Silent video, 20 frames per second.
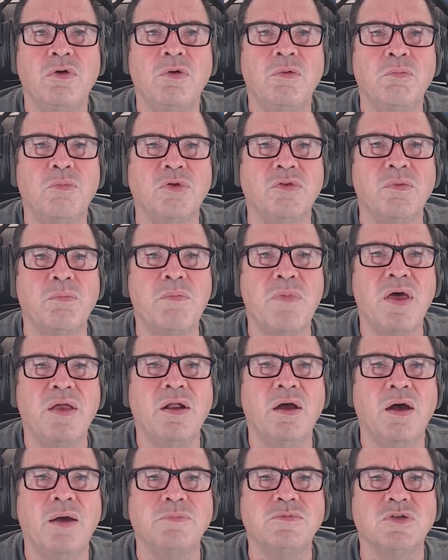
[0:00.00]
but the
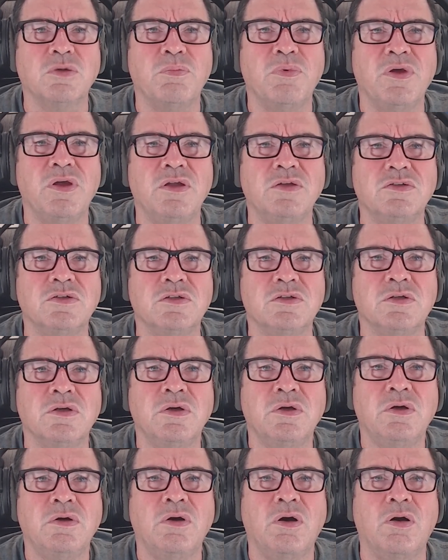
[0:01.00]
Metaobject Pages
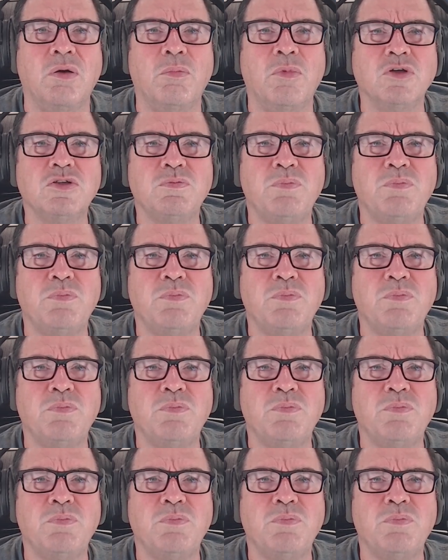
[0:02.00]
are much